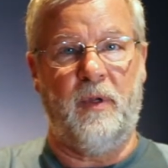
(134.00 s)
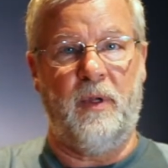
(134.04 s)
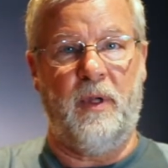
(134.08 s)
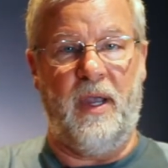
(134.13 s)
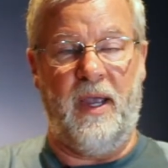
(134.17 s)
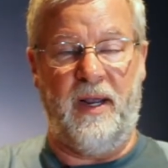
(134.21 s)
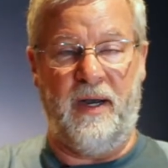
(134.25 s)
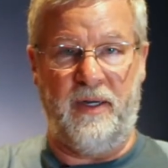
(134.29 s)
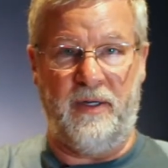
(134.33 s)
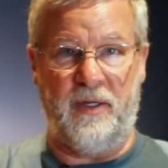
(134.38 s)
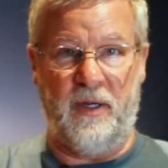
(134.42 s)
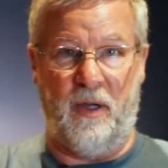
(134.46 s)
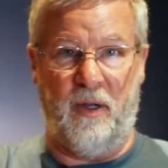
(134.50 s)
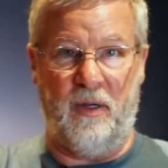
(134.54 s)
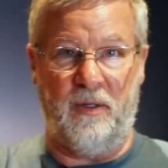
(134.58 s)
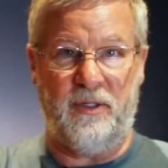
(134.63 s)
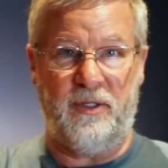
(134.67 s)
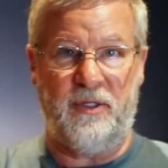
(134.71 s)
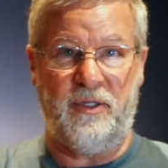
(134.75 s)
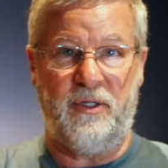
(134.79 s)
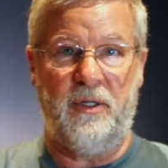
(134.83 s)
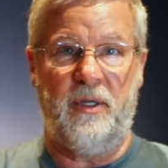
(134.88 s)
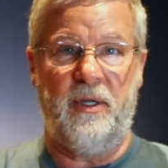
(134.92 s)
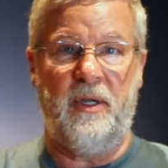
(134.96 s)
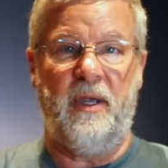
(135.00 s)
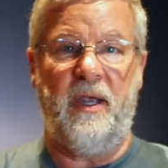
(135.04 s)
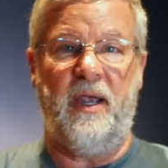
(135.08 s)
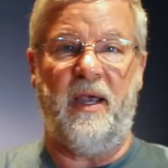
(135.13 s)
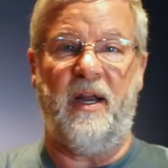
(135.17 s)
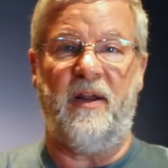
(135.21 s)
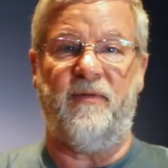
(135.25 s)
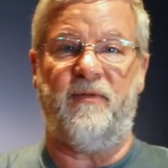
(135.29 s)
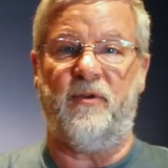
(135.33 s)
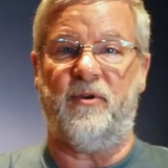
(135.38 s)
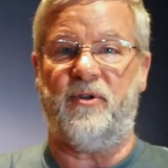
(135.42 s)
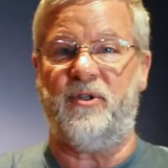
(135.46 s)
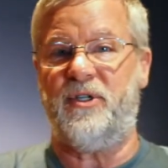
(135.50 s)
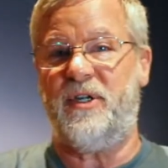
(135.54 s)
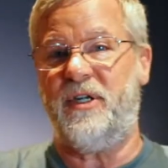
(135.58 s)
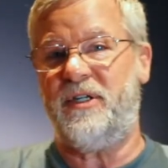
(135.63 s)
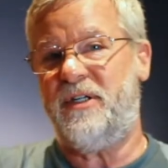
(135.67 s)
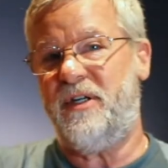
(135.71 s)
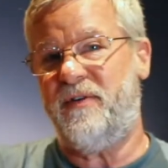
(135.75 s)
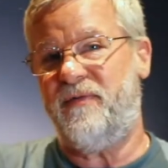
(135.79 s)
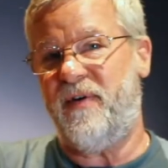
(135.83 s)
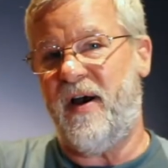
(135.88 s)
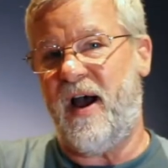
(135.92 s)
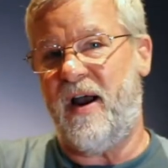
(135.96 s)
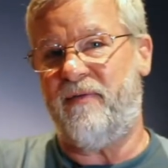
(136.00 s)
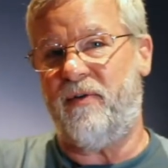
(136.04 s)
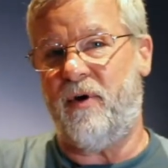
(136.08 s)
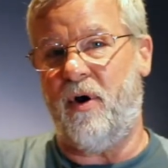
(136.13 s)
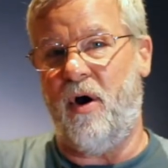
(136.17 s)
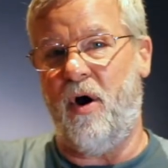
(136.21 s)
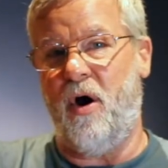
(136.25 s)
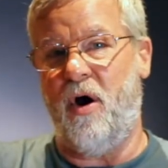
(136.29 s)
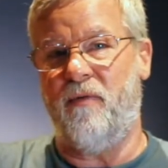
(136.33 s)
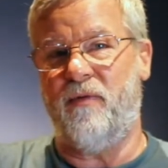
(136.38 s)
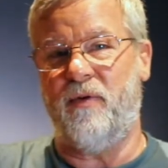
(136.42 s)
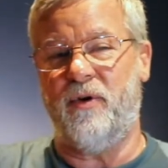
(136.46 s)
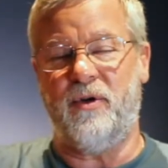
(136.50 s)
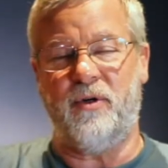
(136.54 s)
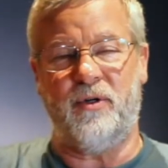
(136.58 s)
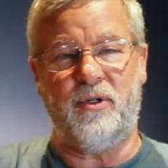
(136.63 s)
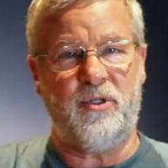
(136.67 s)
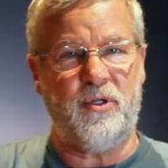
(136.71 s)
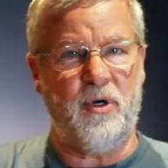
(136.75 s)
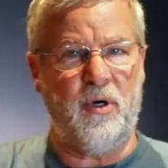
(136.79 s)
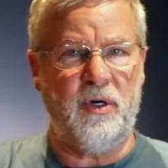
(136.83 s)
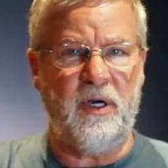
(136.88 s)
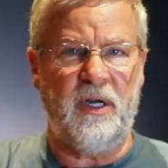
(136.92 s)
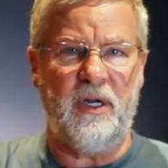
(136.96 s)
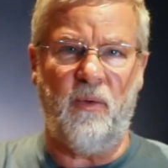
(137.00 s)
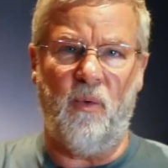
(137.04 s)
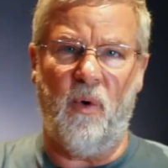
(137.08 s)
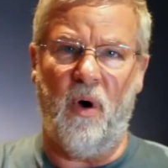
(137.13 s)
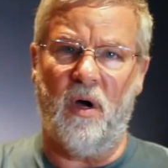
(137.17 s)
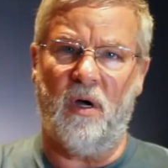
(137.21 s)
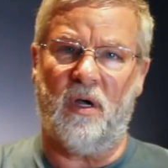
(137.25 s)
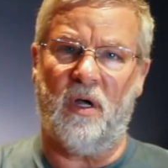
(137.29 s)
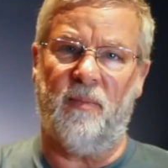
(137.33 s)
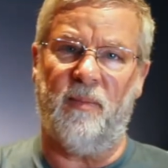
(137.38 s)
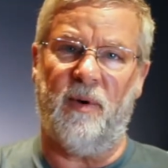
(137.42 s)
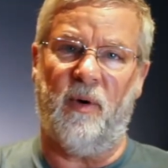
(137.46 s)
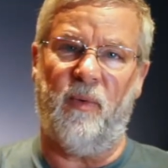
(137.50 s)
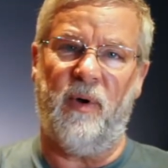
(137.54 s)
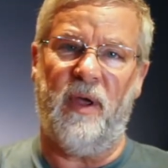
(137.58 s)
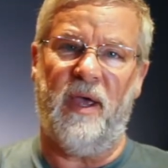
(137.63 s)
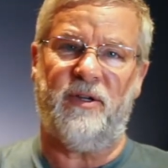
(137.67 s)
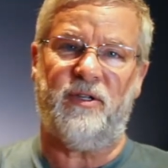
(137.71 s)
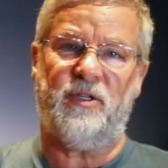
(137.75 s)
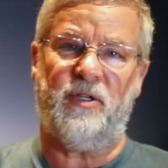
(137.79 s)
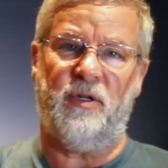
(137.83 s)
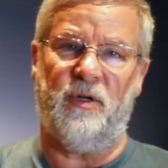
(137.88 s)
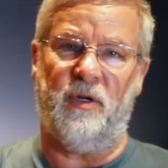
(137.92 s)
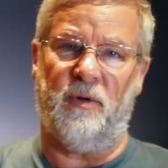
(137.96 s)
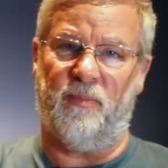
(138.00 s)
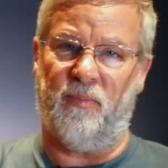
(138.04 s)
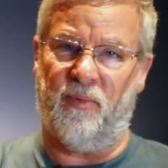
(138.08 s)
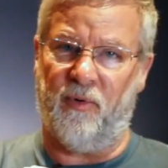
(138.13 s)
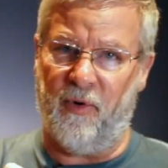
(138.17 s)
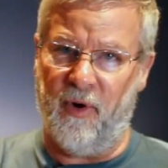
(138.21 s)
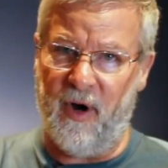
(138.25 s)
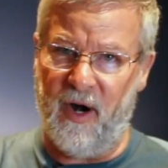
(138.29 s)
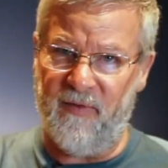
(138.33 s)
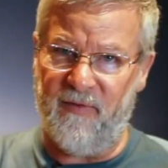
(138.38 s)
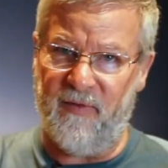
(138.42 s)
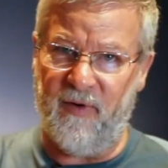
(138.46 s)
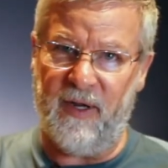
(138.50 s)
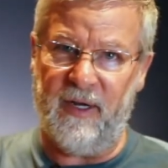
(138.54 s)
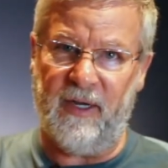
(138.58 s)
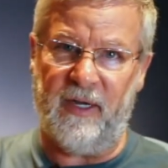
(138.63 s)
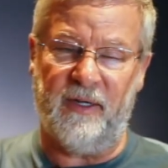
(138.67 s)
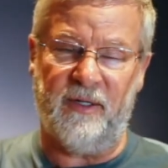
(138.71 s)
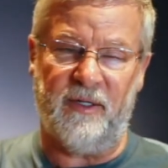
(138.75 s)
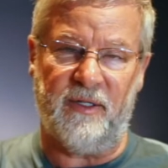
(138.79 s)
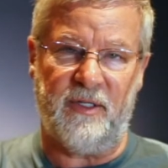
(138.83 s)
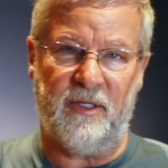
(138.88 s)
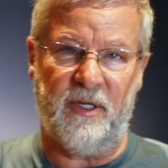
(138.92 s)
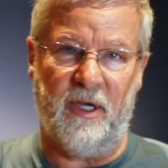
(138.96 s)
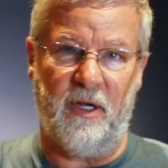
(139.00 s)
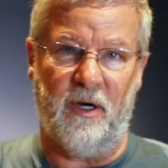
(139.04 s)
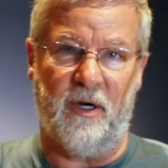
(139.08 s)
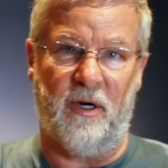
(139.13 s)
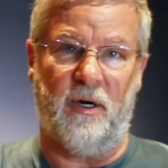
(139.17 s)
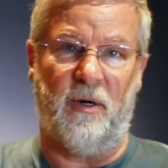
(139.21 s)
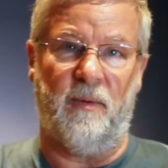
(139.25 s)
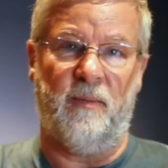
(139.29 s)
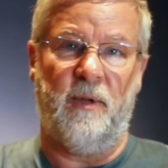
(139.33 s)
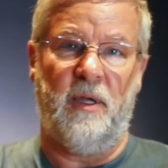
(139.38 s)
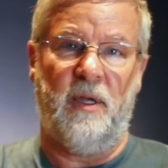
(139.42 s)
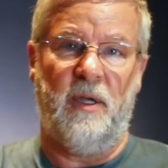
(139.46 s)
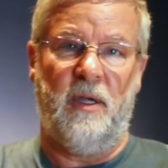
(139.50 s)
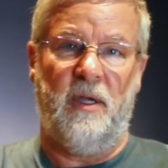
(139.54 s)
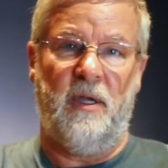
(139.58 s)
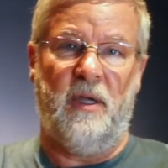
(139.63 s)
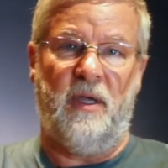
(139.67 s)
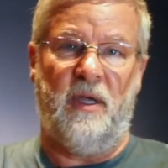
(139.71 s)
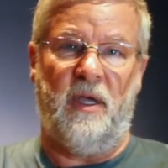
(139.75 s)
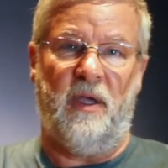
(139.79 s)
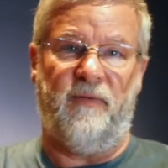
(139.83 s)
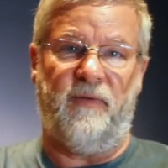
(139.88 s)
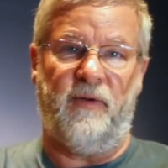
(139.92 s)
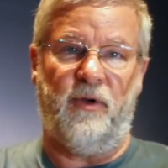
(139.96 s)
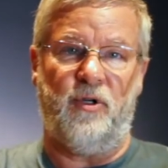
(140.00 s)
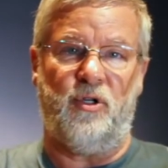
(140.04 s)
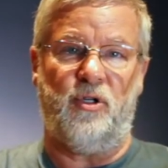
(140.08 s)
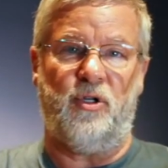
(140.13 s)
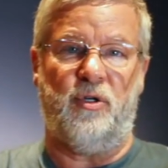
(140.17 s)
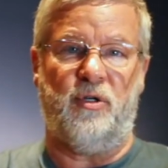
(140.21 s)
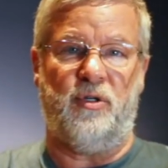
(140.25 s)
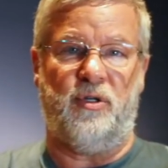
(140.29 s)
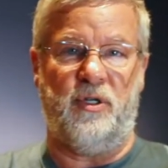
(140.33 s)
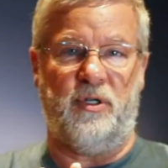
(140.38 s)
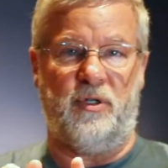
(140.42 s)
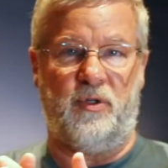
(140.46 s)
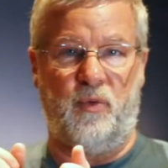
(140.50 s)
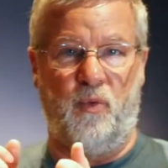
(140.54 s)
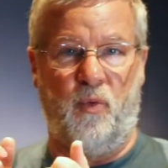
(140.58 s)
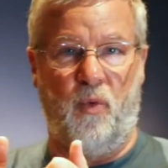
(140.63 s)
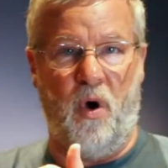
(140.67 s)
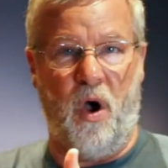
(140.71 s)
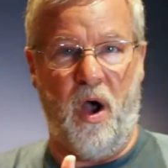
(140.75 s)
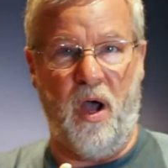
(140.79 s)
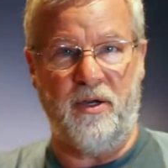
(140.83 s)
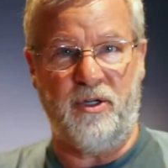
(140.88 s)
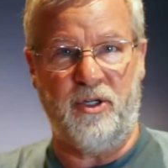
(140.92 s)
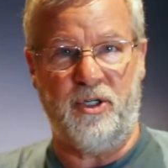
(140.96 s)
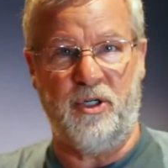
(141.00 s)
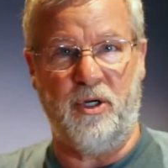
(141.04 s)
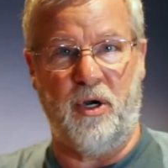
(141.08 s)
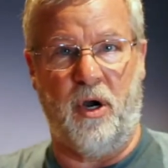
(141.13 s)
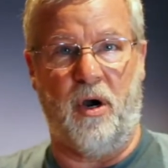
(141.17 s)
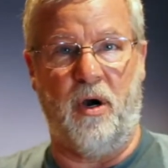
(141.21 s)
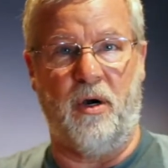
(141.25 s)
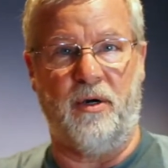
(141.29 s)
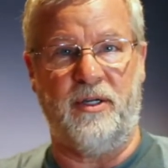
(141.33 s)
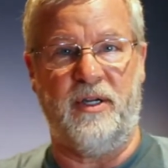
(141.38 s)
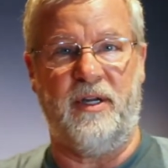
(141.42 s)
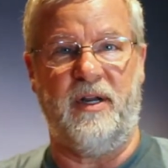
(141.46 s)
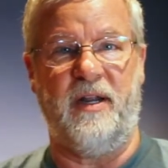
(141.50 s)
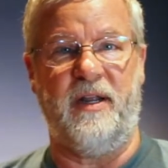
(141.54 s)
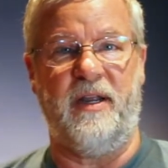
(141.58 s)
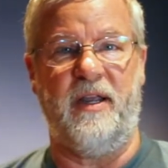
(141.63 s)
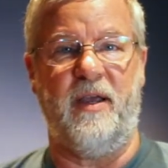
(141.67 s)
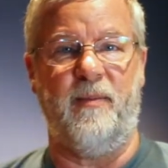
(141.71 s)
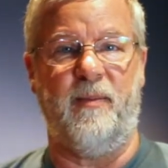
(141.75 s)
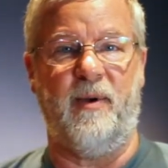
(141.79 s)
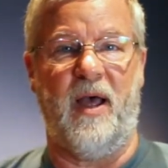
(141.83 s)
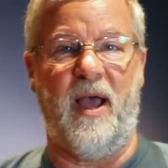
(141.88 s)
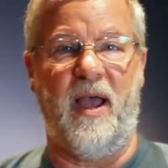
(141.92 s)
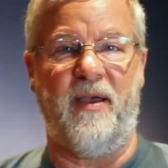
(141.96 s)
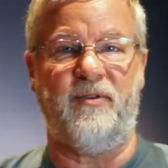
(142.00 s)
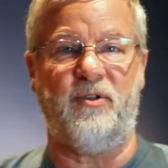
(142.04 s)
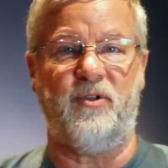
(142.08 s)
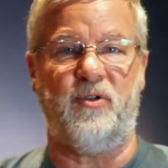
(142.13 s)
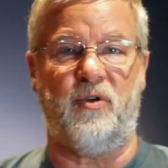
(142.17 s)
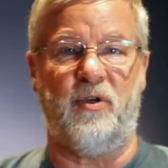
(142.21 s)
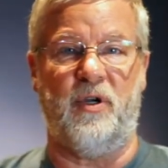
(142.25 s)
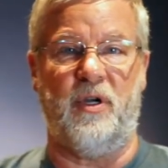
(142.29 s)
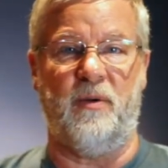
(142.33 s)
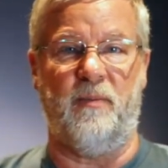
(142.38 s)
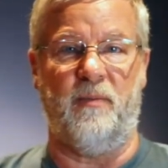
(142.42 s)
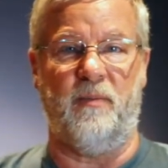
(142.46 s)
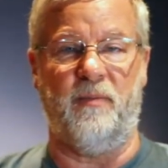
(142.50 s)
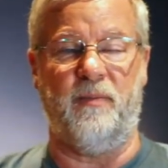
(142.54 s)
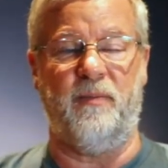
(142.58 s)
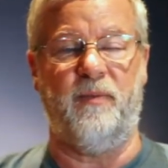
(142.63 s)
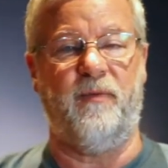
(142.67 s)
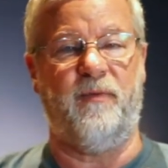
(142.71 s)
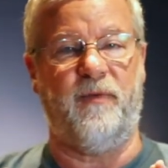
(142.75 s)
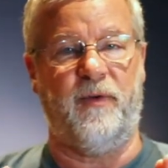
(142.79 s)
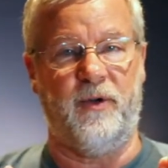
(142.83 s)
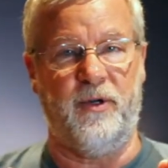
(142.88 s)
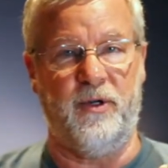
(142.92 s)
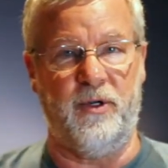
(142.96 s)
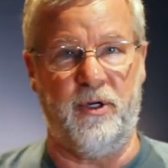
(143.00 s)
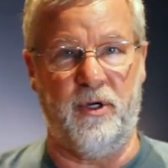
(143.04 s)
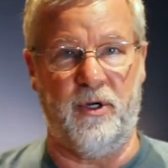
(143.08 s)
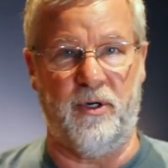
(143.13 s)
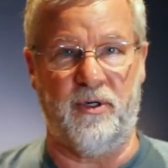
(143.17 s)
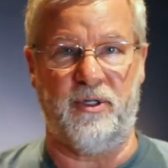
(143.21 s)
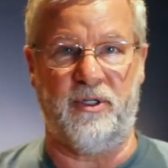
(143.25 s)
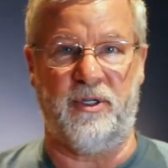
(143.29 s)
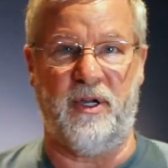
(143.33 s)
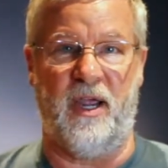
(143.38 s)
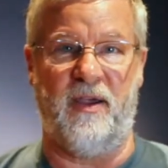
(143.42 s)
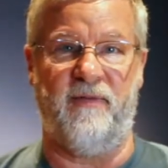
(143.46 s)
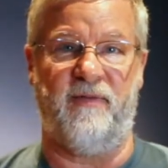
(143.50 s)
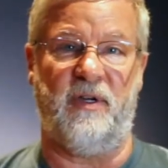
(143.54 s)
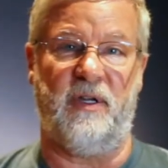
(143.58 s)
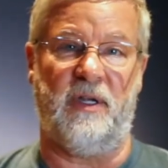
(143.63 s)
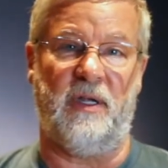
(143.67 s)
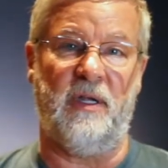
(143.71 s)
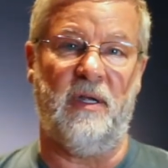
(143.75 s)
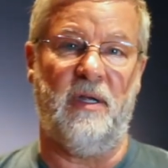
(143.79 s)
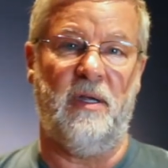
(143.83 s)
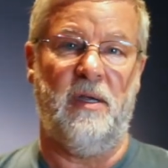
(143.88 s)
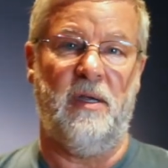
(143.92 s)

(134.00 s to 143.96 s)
and adults, and if you're 65 or over, you're certainly welcome, but we ask you to prayerfully consider if you should just watch our 10 a.m. live stream for your safety,